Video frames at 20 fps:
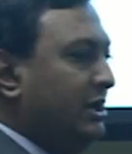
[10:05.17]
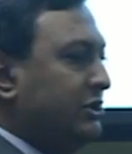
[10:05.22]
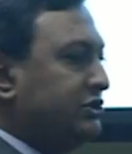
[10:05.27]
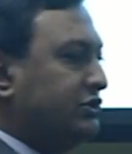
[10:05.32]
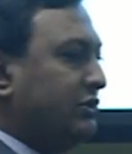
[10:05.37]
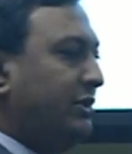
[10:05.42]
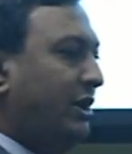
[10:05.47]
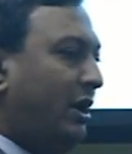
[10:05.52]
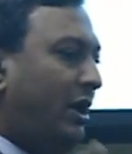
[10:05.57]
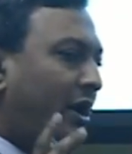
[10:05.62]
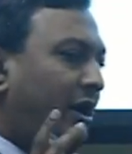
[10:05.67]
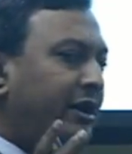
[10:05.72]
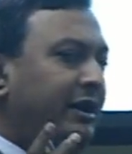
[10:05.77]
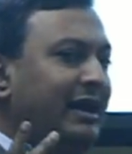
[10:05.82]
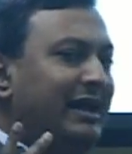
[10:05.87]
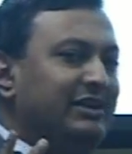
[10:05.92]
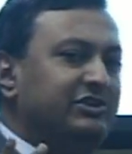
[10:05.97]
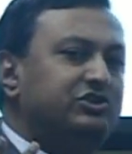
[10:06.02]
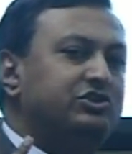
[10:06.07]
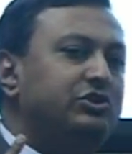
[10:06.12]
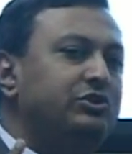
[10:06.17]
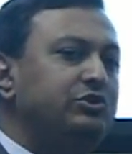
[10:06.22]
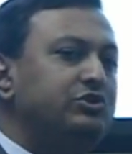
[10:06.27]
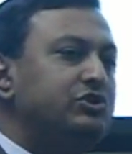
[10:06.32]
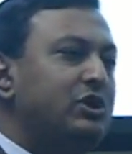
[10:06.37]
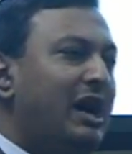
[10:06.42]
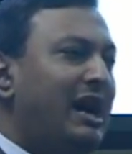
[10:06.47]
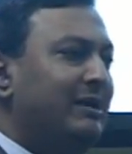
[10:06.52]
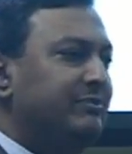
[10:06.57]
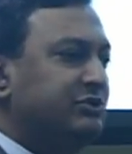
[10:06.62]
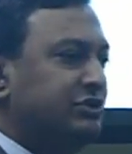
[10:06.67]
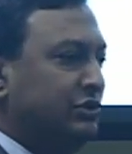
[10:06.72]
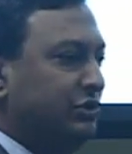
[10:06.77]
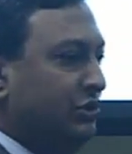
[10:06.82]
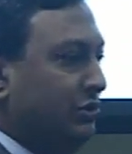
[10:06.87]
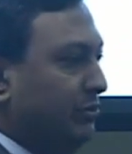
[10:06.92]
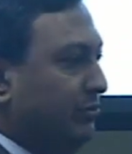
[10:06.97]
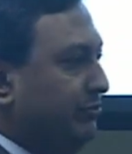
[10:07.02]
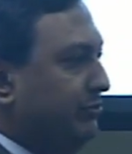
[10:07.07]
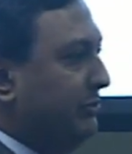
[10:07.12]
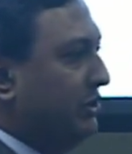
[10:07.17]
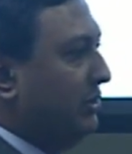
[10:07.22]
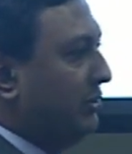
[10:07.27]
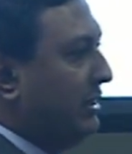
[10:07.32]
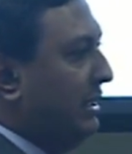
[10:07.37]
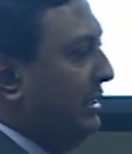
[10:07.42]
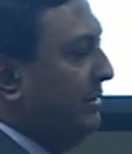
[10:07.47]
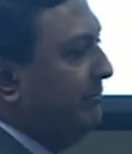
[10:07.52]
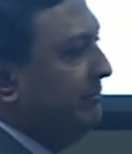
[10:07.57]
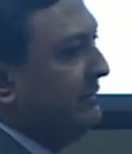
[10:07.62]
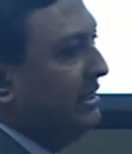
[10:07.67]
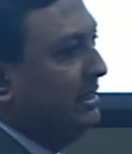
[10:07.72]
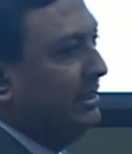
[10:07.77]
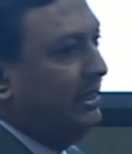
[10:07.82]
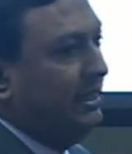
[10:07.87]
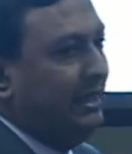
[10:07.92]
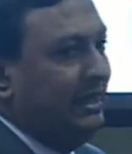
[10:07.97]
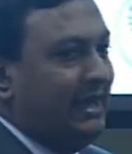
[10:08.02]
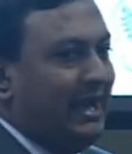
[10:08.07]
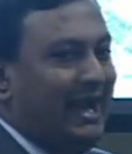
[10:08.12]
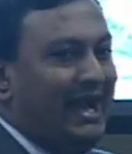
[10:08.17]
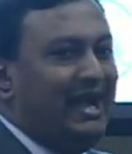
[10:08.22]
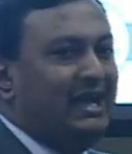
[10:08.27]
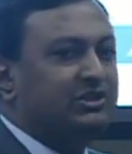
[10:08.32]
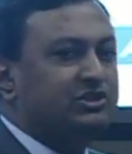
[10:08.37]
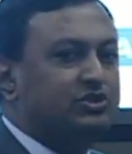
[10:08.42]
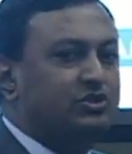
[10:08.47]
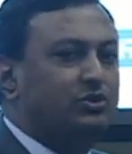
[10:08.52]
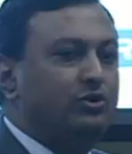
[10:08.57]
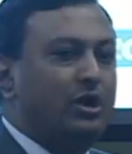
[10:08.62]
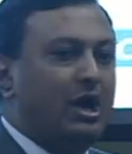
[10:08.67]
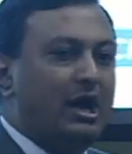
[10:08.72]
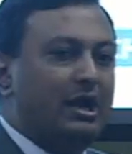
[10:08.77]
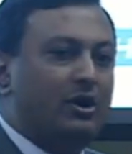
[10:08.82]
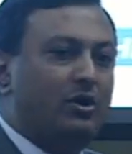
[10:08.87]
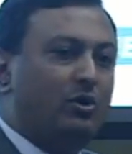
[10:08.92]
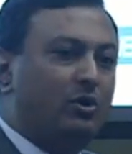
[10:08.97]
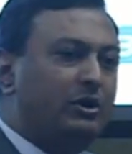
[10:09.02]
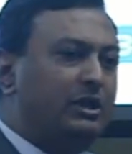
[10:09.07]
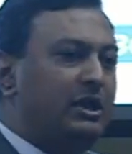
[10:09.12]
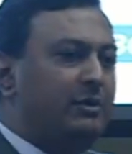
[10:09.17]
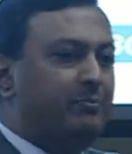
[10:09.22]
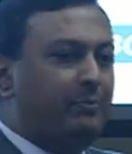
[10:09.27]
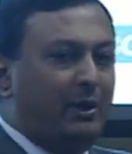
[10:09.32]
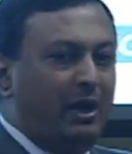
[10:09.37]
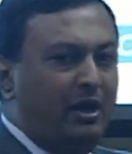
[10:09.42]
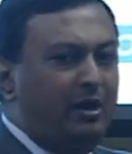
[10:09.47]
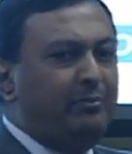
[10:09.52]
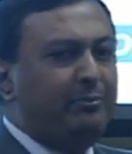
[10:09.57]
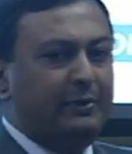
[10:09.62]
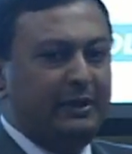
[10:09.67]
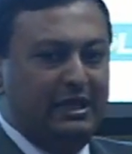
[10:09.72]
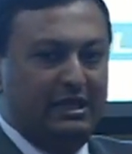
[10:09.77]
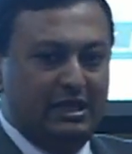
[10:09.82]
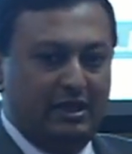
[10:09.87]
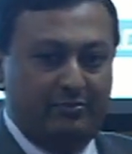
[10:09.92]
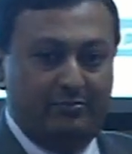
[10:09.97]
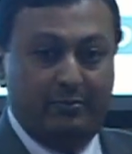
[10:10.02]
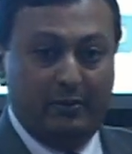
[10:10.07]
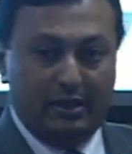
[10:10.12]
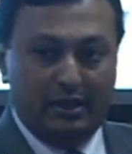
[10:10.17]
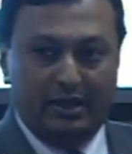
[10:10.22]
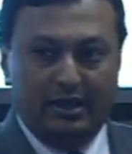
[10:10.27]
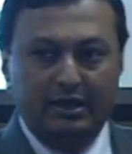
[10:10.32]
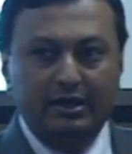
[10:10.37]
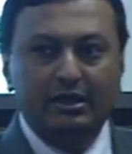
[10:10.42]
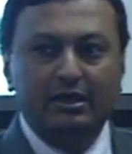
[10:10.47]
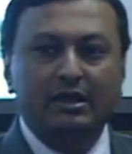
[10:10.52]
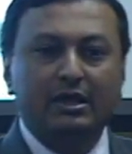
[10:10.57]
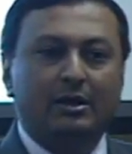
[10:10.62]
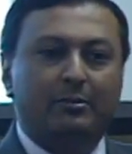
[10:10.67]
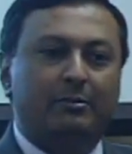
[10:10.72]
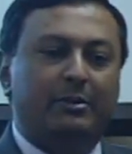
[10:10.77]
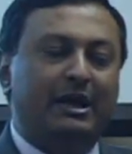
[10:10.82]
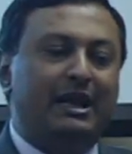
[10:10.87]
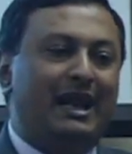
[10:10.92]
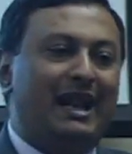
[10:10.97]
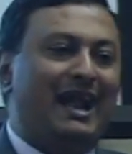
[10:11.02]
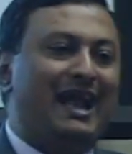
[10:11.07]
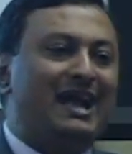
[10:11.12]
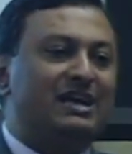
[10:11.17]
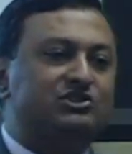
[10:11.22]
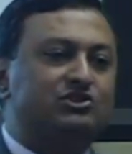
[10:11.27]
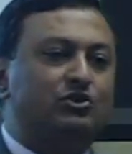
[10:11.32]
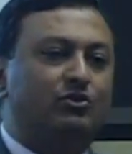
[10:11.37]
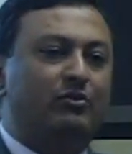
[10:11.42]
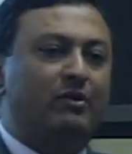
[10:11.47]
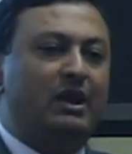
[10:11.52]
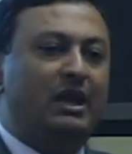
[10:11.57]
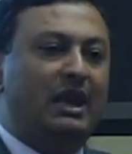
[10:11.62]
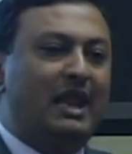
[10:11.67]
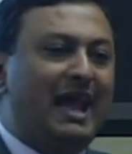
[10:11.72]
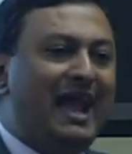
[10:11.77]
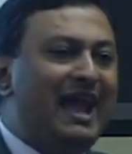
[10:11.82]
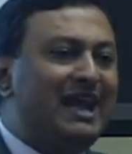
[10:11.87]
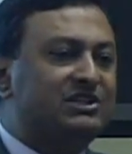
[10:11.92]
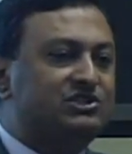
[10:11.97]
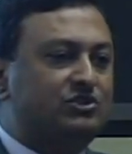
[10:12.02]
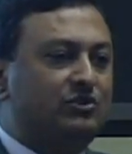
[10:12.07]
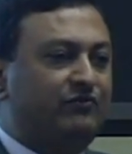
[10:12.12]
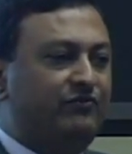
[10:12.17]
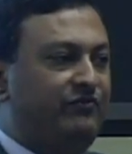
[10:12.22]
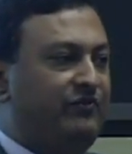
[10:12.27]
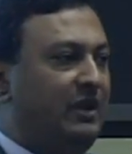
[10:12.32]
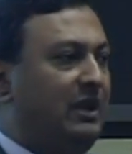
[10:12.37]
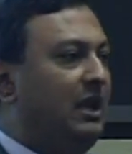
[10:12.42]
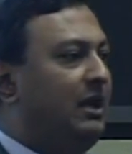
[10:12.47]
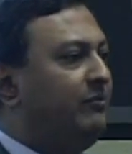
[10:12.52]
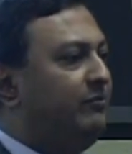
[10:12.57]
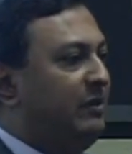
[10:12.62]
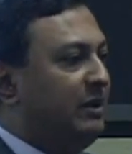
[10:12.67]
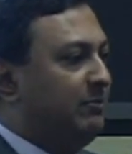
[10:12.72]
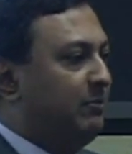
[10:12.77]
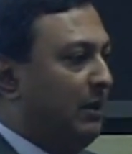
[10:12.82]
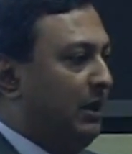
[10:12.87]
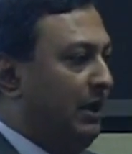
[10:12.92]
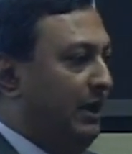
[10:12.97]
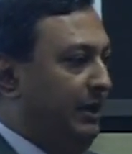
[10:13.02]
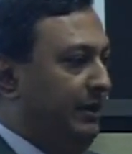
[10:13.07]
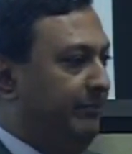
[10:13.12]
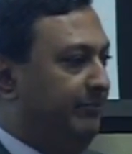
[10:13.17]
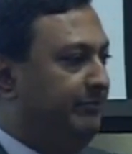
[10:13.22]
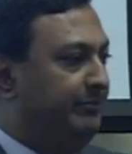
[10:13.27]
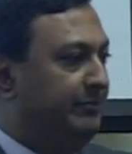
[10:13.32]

So the heart has two jobs to do, okay? It has to not only pump enough blood, but it has to relax to fill up with blood.